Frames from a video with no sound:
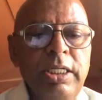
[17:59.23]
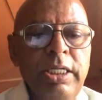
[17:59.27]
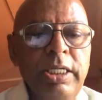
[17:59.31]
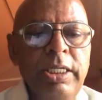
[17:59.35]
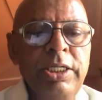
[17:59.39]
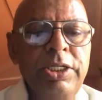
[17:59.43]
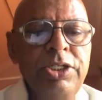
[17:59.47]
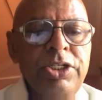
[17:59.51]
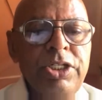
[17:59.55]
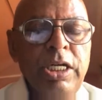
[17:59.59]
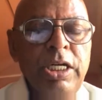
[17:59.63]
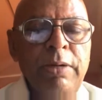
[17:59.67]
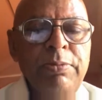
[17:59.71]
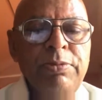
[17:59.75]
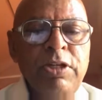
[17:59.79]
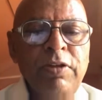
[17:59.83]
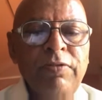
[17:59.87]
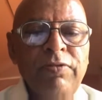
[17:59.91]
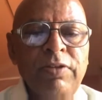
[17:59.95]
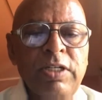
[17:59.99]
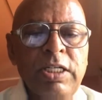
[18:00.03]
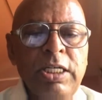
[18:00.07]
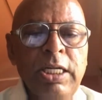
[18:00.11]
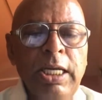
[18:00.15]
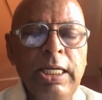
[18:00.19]
in terms
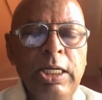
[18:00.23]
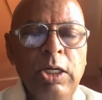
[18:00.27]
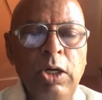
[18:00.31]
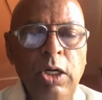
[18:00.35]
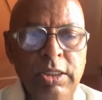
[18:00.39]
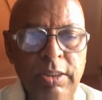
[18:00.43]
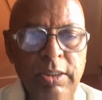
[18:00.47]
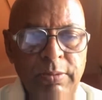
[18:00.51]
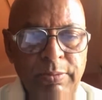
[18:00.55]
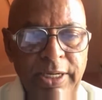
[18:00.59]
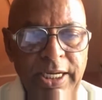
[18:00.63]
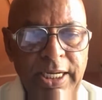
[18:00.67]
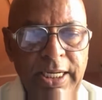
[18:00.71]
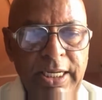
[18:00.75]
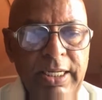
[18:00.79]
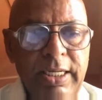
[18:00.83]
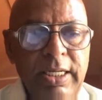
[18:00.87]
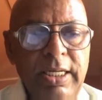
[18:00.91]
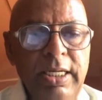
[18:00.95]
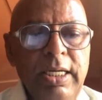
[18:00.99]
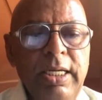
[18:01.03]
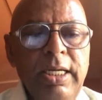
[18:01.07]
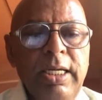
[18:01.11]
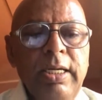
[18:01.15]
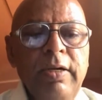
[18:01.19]
of a dichotomy.
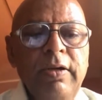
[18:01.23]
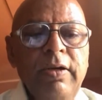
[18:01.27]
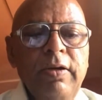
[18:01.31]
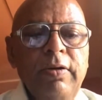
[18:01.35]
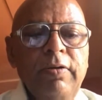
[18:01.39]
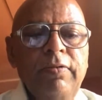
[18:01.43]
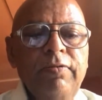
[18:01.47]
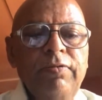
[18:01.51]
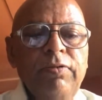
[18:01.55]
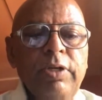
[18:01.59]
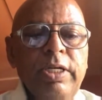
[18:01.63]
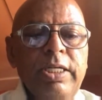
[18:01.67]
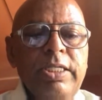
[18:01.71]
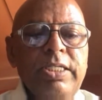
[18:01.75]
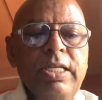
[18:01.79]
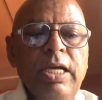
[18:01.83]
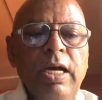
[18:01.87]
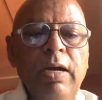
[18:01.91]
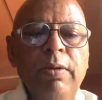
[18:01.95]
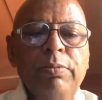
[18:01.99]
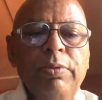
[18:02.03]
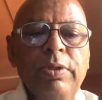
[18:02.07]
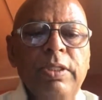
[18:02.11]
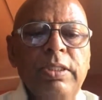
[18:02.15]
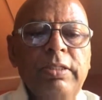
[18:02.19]
For
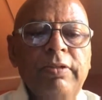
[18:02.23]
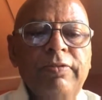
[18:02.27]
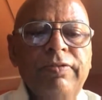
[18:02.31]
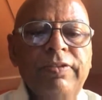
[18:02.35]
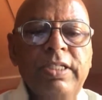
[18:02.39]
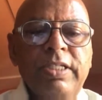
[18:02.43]
example, the